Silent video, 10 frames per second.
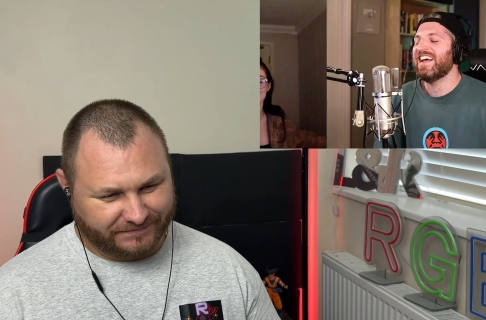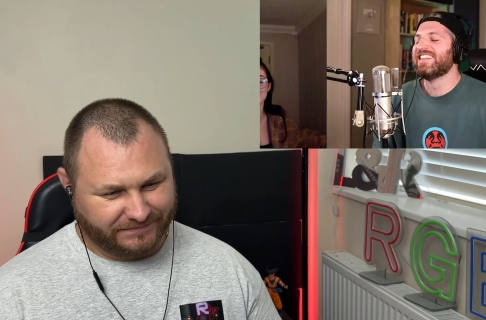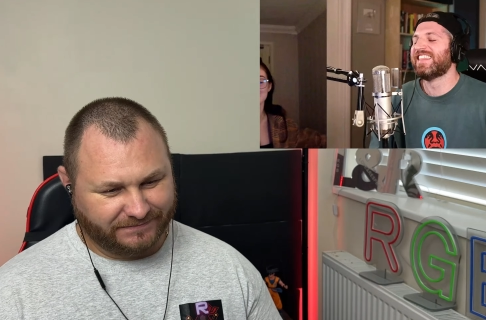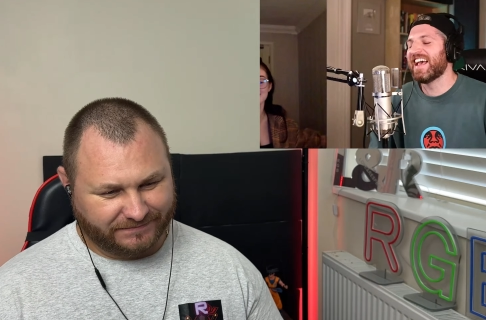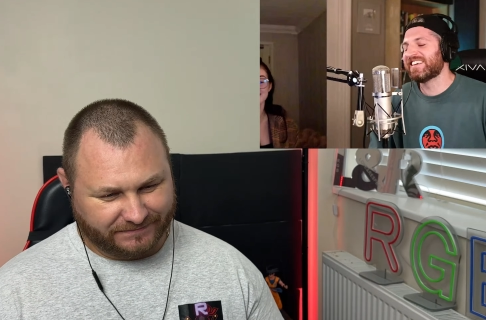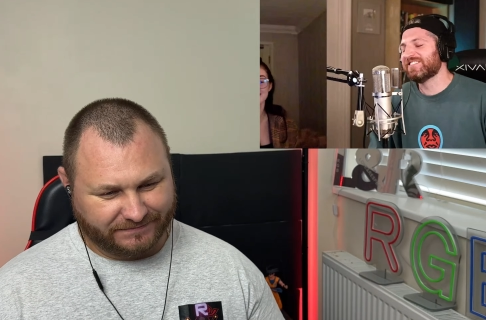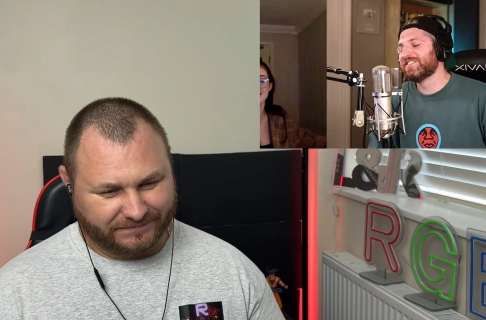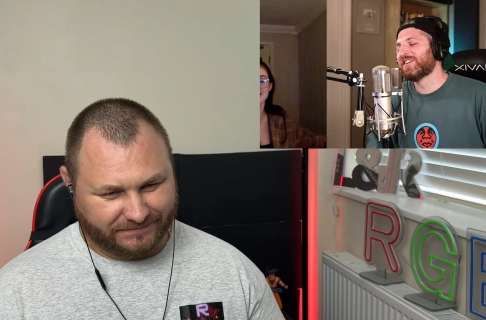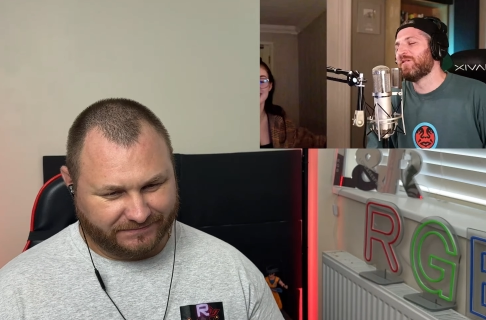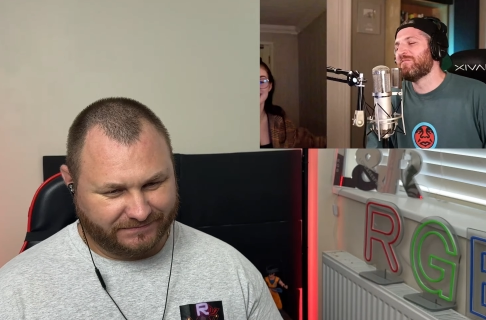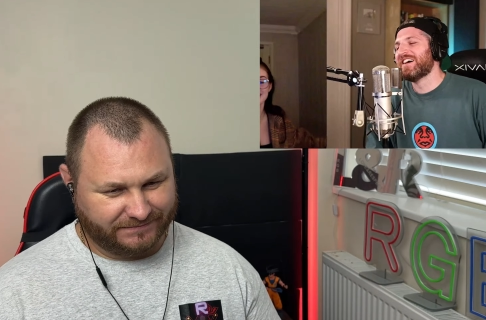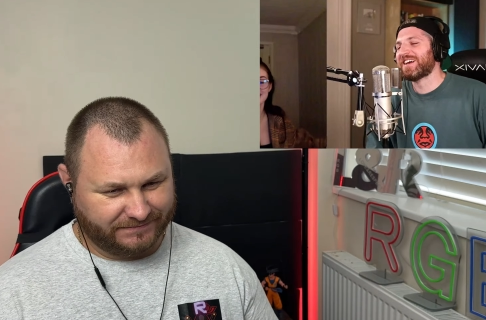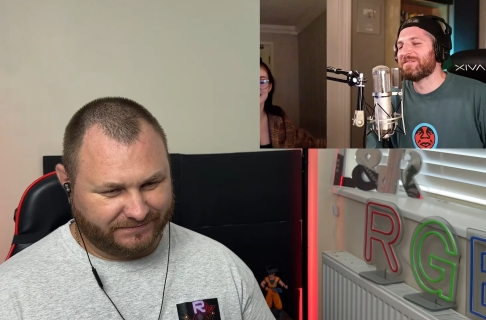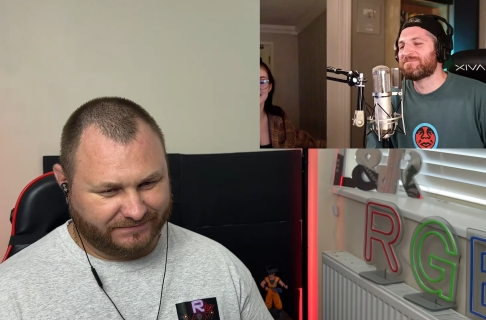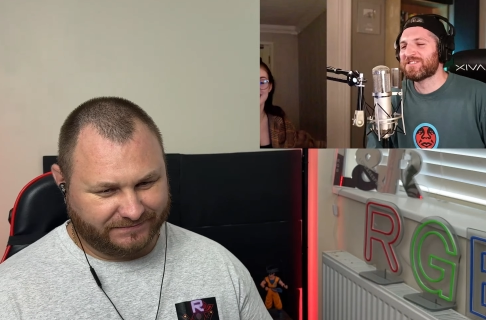Speaker 1: Thank you so much.
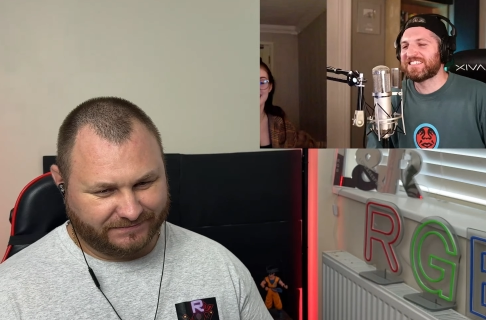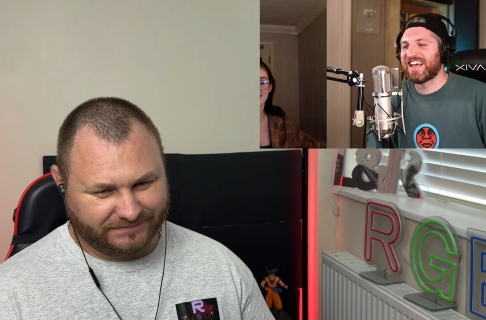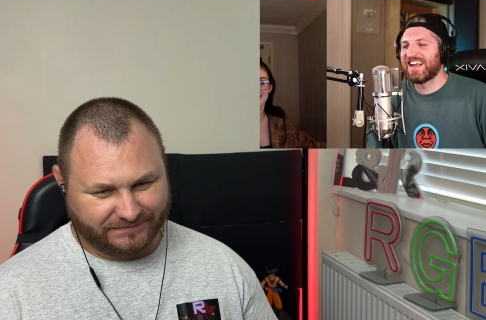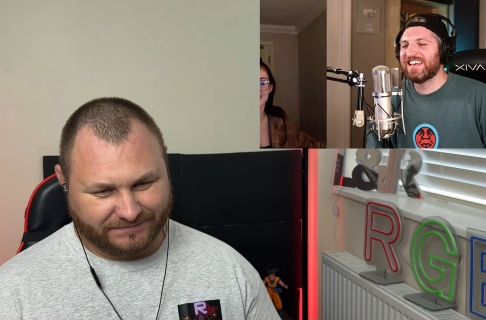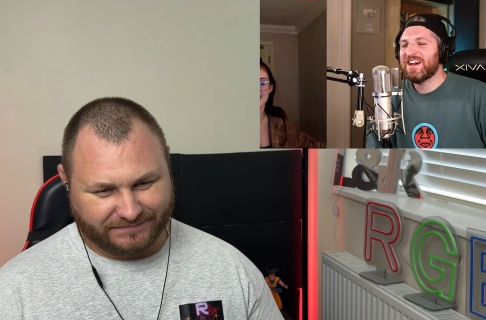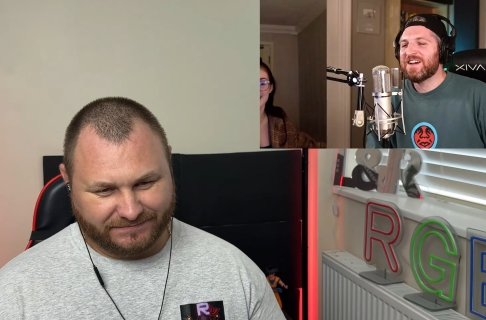I appreciate it.